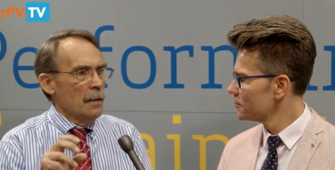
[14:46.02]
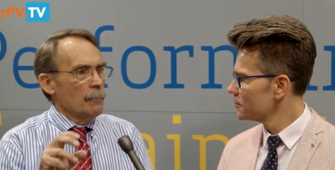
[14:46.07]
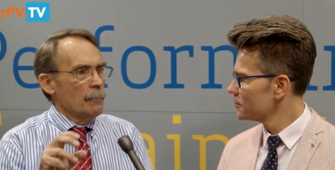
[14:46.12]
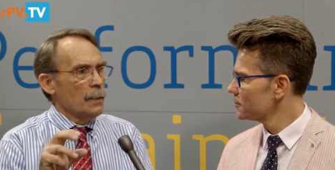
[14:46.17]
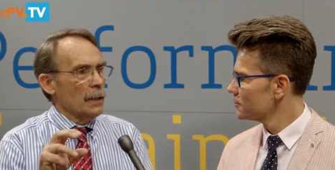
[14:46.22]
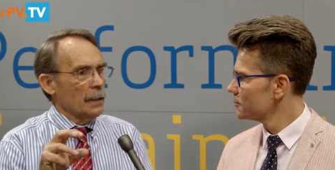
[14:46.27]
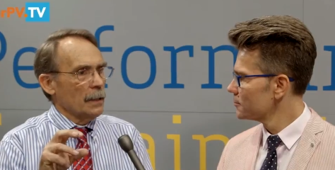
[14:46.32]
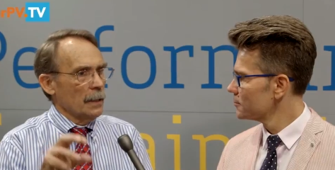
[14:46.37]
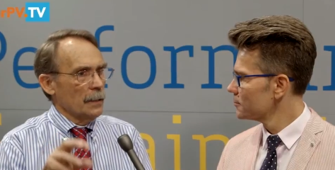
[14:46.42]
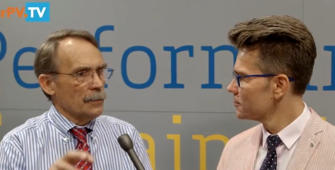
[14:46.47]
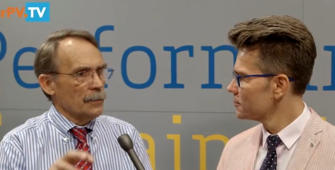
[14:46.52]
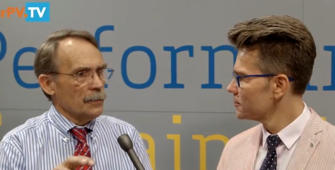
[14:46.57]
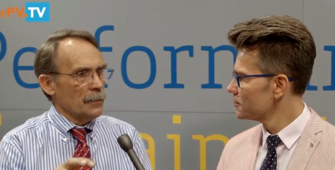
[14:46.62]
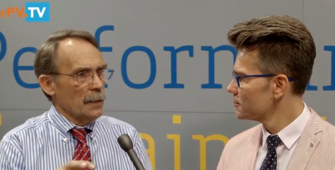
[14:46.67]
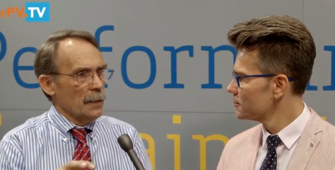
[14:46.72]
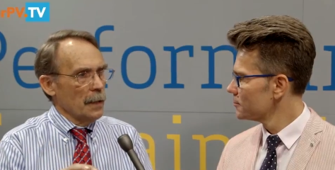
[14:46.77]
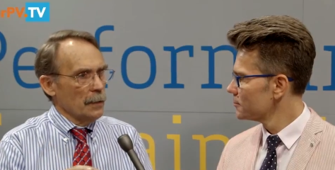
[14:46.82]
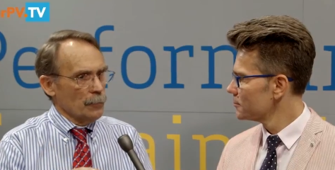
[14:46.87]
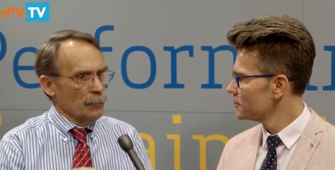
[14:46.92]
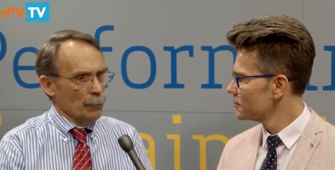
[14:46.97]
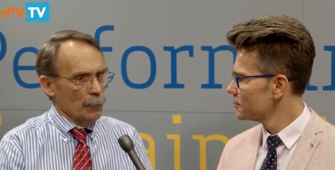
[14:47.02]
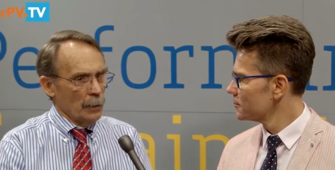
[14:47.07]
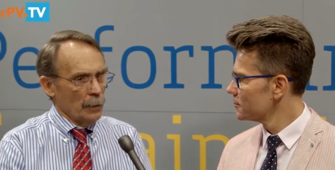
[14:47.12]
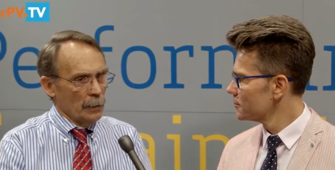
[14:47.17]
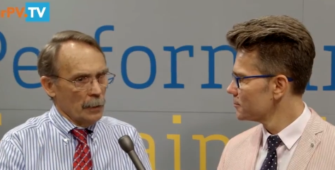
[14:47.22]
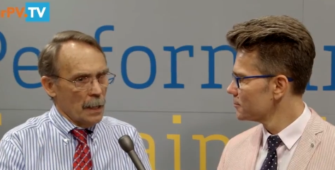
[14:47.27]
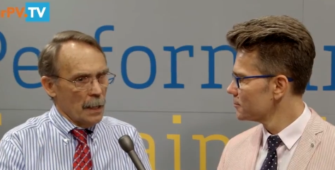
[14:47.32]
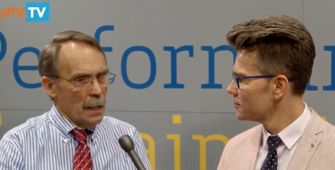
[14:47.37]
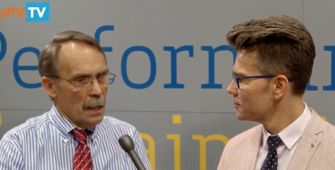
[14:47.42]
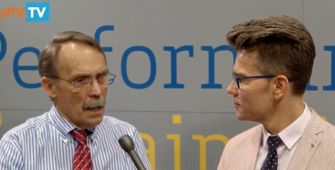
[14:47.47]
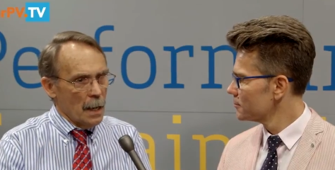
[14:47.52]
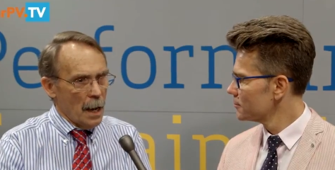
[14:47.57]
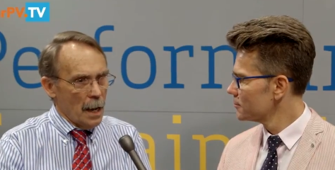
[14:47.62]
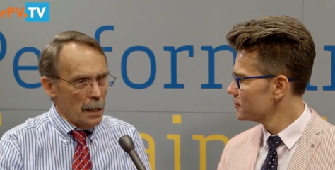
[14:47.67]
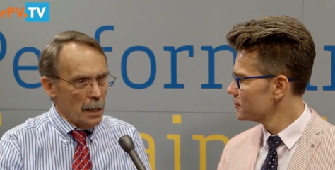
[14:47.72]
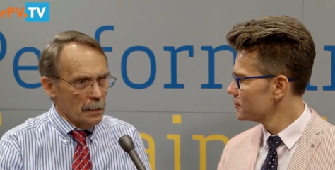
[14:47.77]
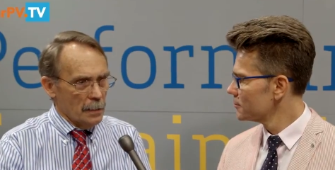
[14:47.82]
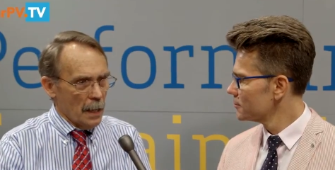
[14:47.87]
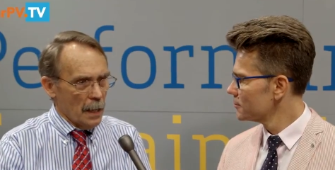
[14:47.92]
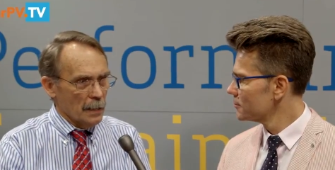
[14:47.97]
Speaker 1: because it's really
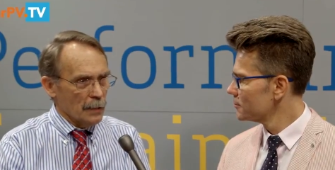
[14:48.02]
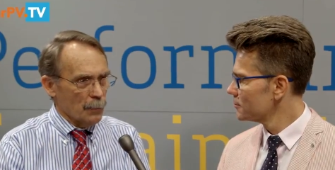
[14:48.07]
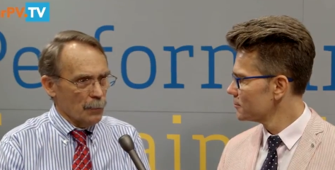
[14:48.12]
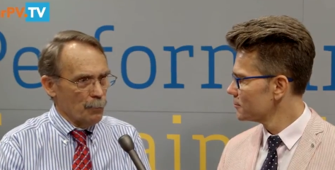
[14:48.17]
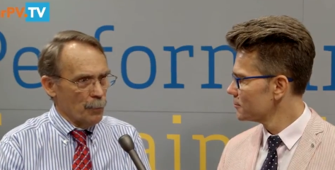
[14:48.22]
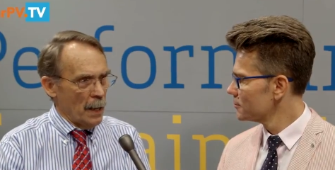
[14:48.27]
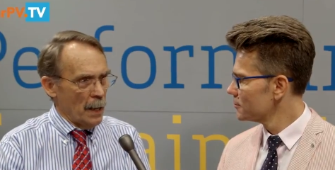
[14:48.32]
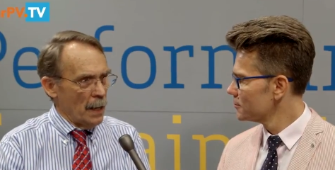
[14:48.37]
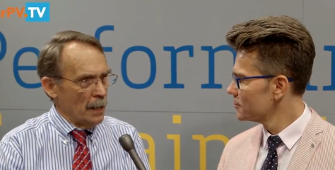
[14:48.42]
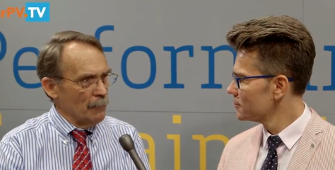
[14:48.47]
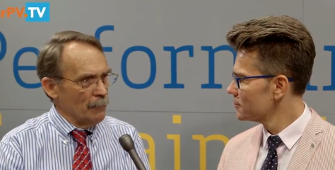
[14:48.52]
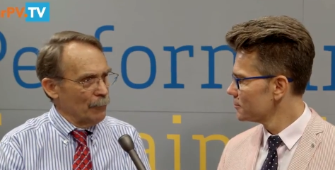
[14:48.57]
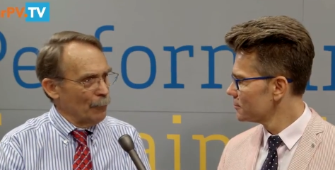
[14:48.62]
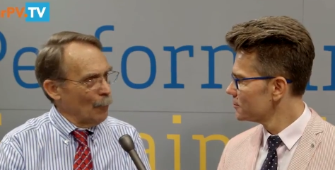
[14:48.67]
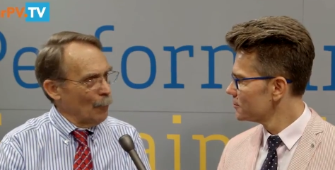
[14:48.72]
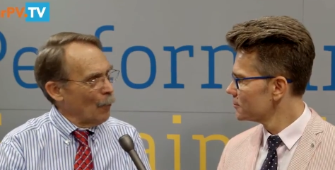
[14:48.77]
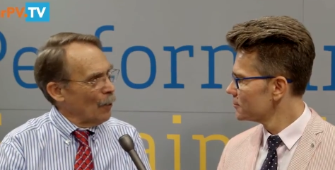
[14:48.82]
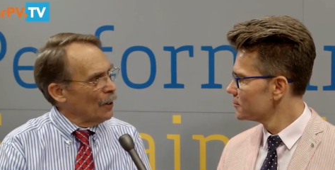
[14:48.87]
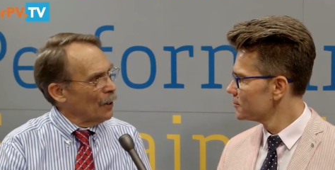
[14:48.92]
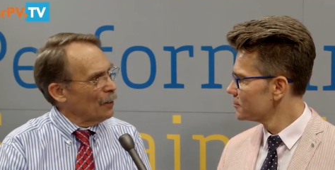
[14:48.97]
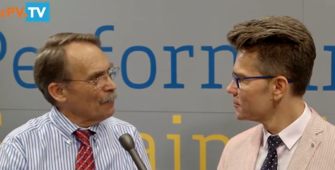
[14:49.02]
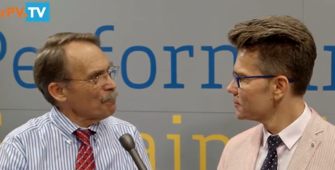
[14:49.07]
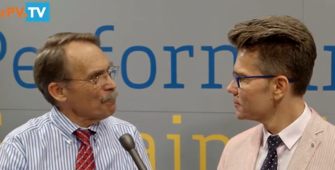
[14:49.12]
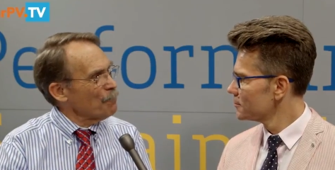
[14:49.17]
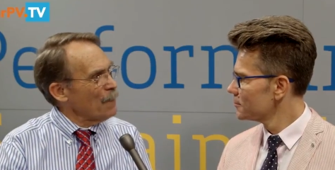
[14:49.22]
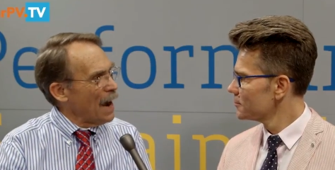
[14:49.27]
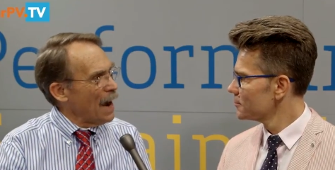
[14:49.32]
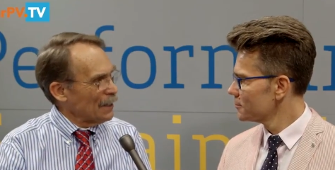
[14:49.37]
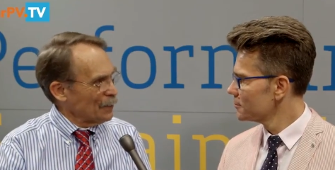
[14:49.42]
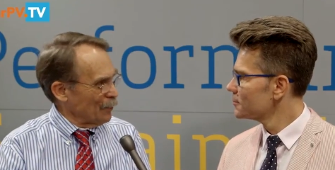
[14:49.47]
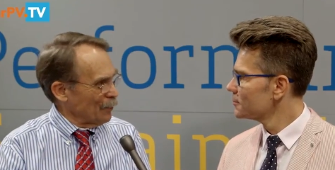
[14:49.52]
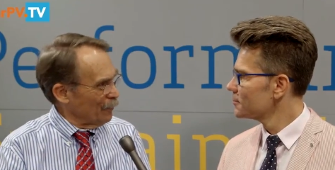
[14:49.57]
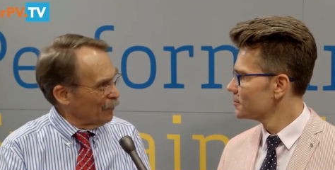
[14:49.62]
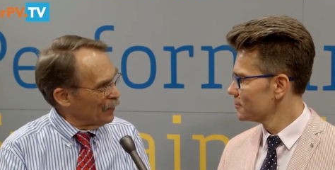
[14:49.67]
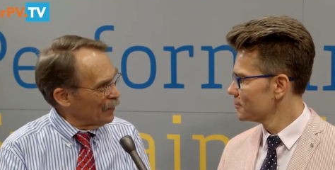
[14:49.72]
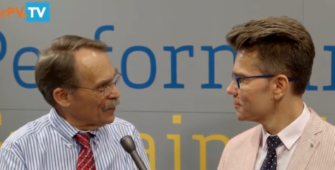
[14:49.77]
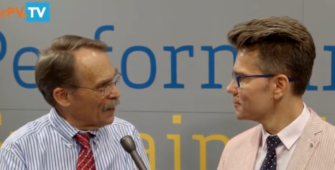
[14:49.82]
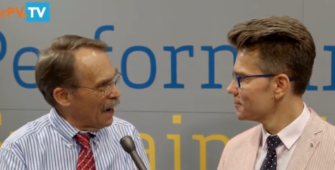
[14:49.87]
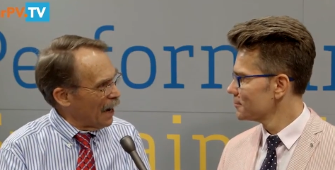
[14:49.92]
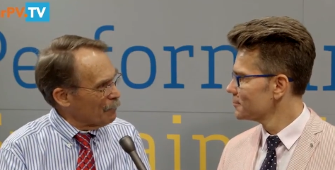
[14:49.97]
a test bed for massive
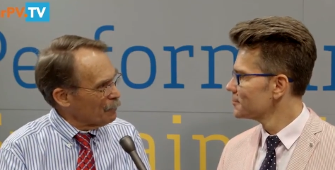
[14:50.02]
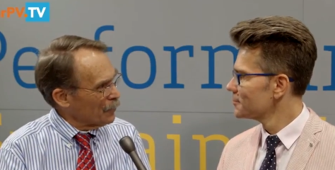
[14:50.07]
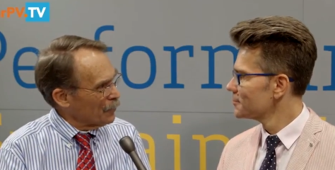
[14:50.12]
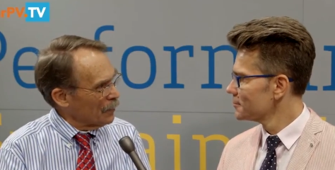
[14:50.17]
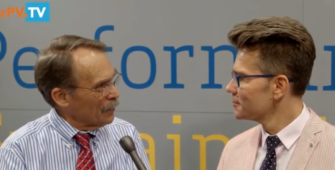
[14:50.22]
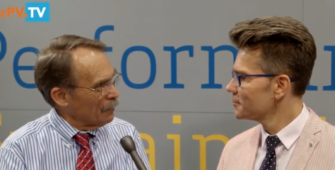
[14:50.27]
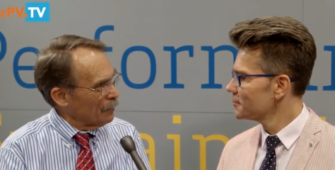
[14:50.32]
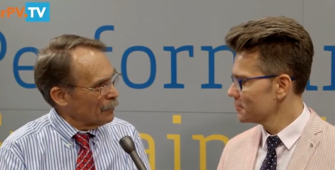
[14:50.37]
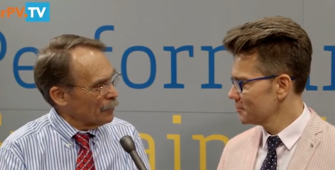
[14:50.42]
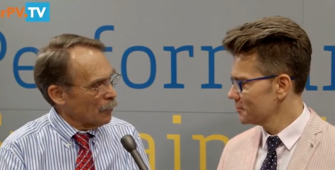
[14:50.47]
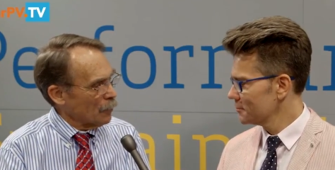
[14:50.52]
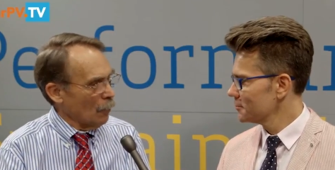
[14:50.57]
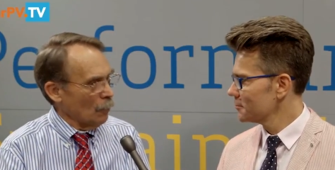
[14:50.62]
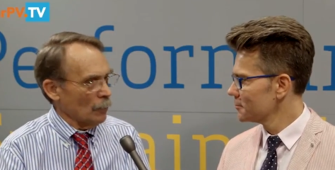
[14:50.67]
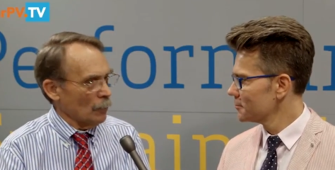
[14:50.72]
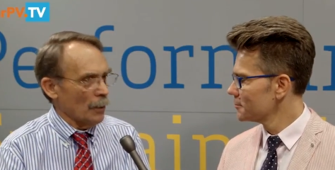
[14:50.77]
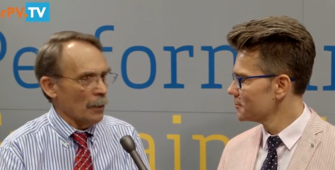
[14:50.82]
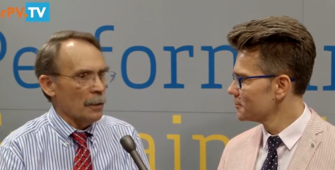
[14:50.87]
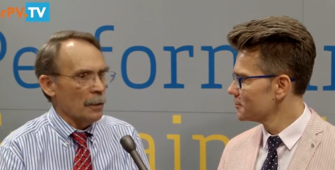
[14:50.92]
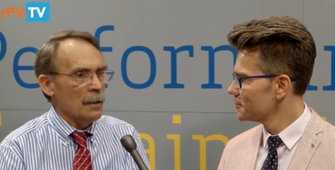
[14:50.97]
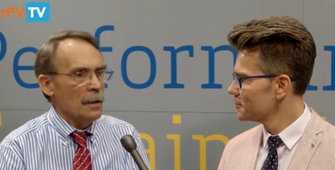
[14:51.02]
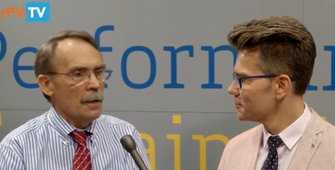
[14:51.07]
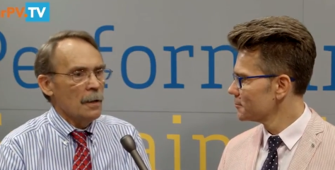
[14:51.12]
adoption of solar.